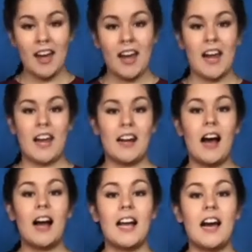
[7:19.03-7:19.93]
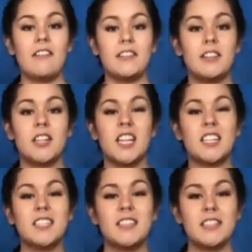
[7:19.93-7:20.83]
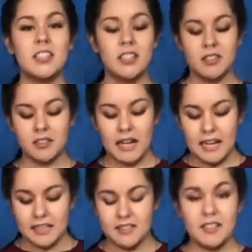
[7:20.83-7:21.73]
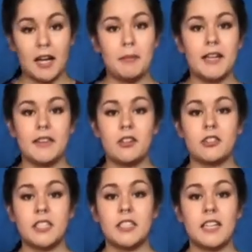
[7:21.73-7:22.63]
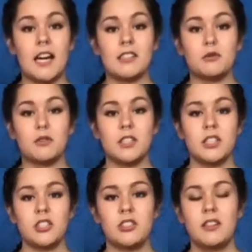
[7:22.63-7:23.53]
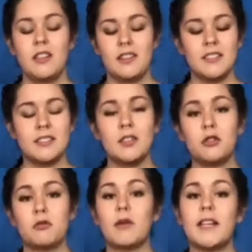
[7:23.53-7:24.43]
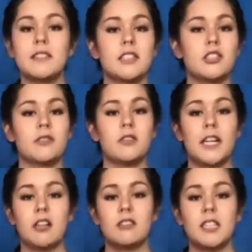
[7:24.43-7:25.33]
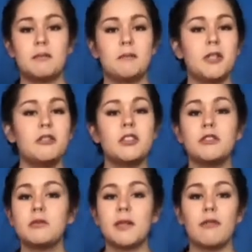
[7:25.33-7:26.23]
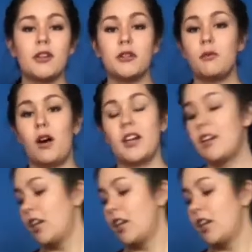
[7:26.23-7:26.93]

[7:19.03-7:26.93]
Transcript: And I have here a clear glass 9x13 casserole dish. This is a great dish for layered dips, but you can use whatever you want.